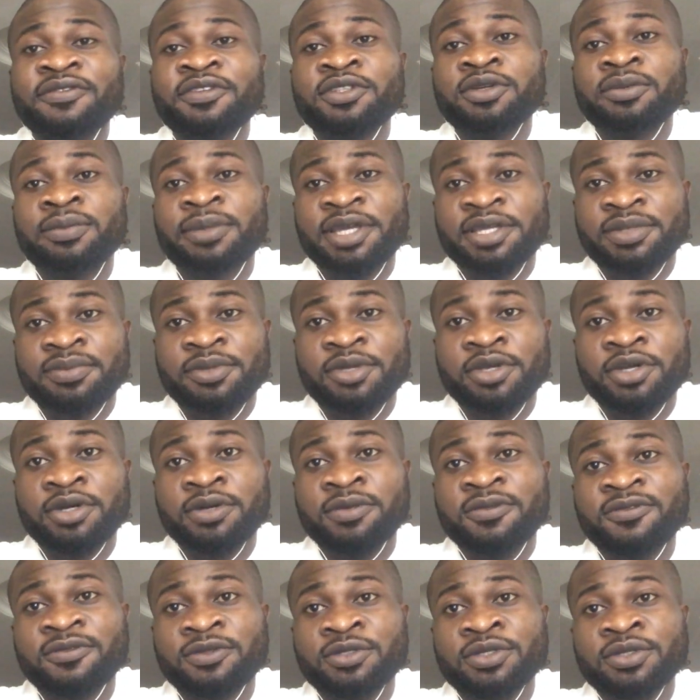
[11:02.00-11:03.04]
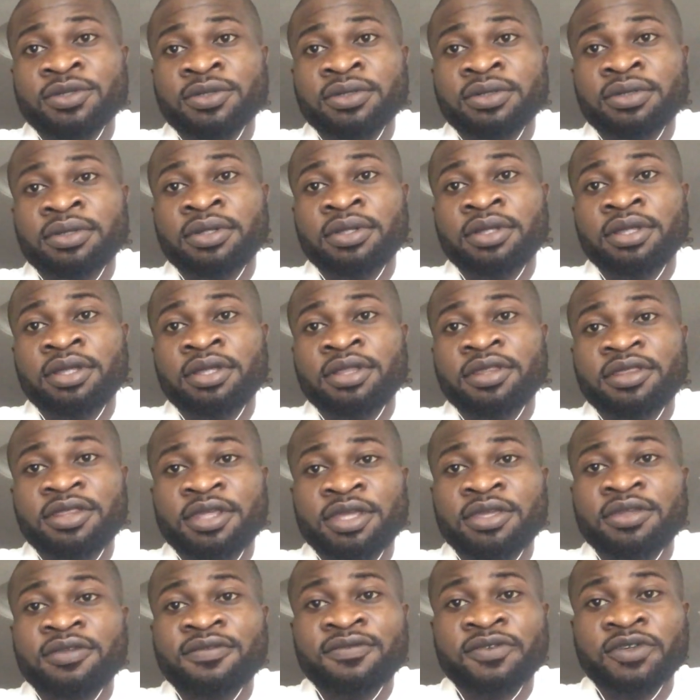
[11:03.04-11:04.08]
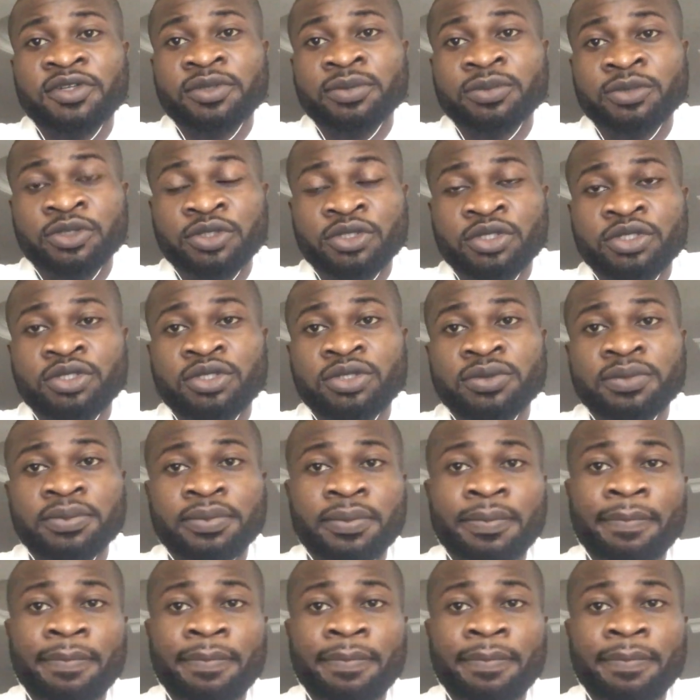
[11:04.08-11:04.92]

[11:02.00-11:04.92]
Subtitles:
video might be helpful to. Thank you very much.